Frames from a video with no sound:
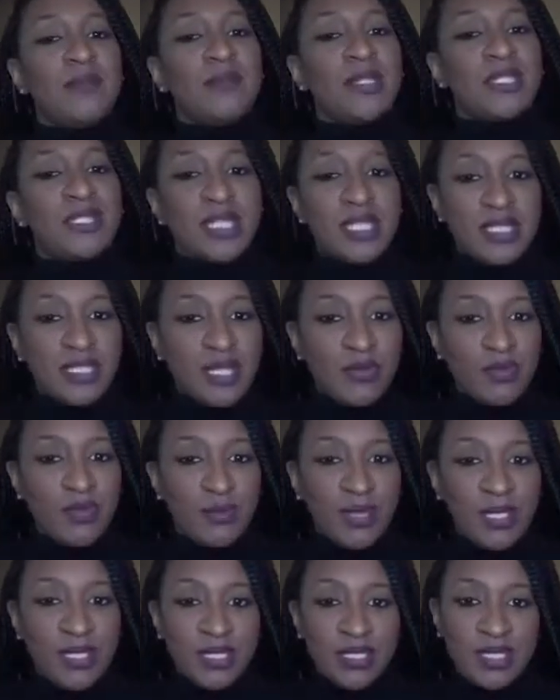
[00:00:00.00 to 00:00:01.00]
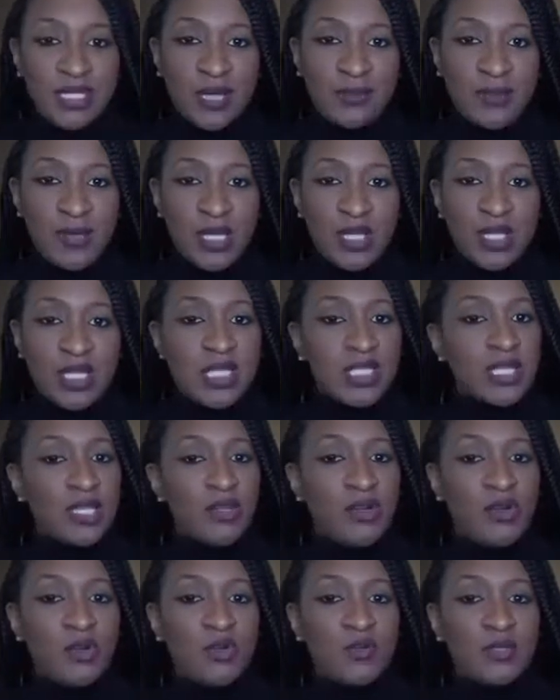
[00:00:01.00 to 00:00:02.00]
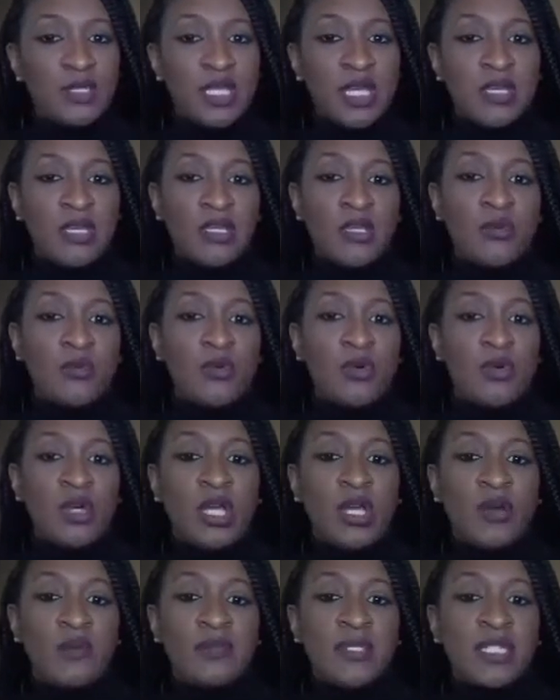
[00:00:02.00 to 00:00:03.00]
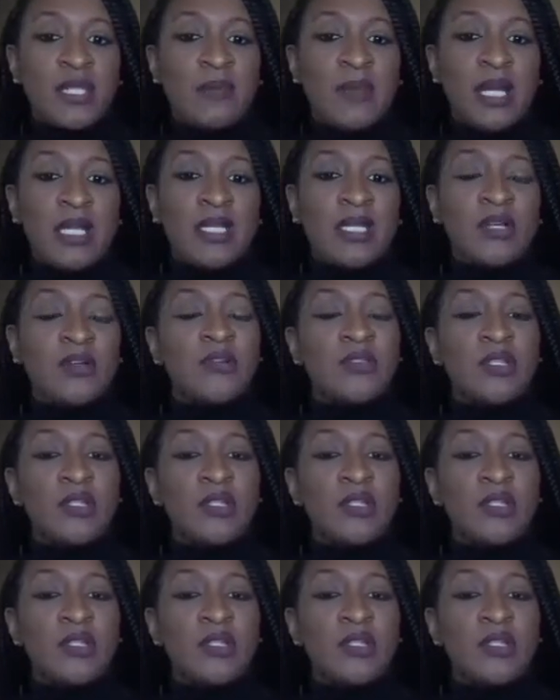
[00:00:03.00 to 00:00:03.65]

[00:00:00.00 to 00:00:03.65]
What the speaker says: mistakes that we made as step parents in hopes that it will help somebody else